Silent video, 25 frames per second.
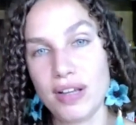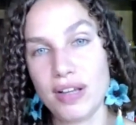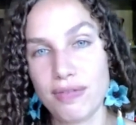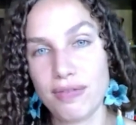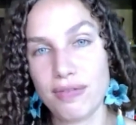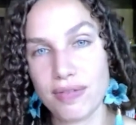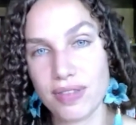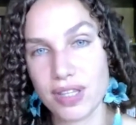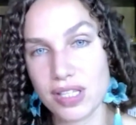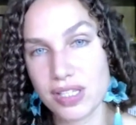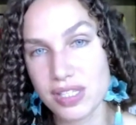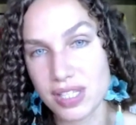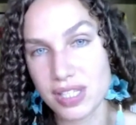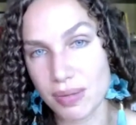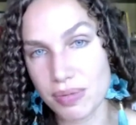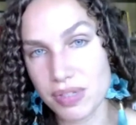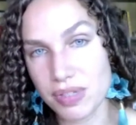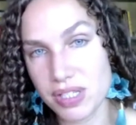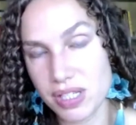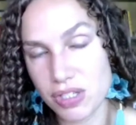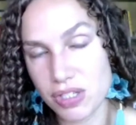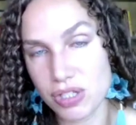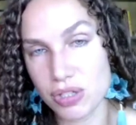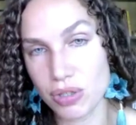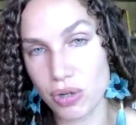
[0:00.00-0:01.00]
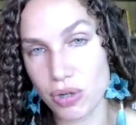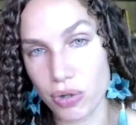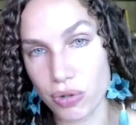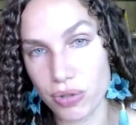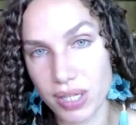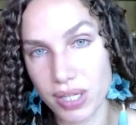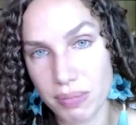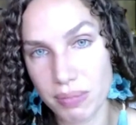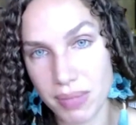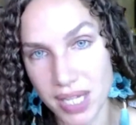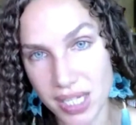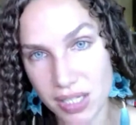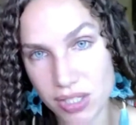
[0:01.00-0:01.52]
if the substance you're
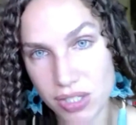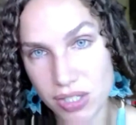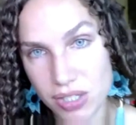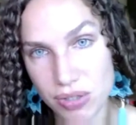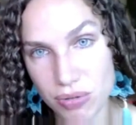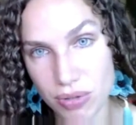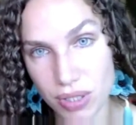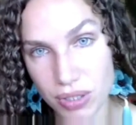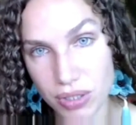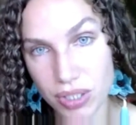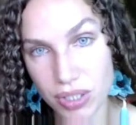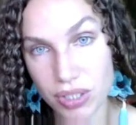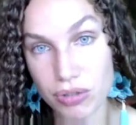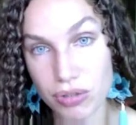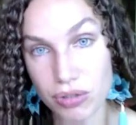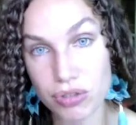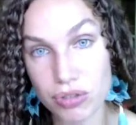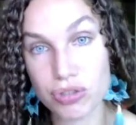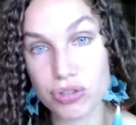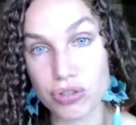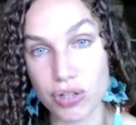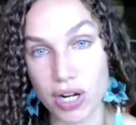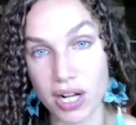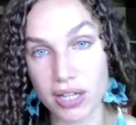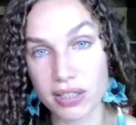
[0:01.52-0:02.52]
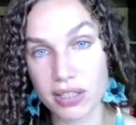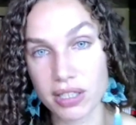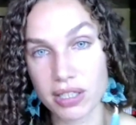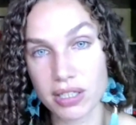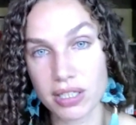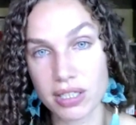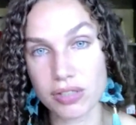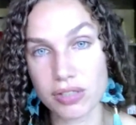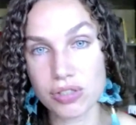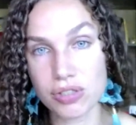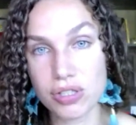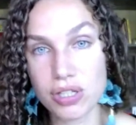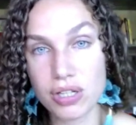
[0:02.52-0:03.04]
holding makes you a little stronger,
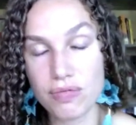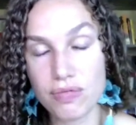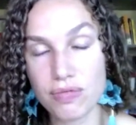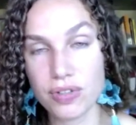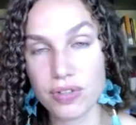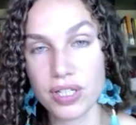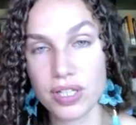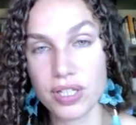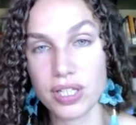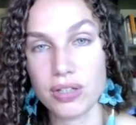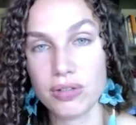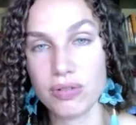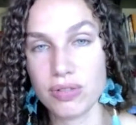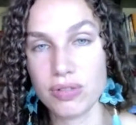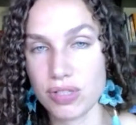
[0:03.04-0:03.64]
it's good for you.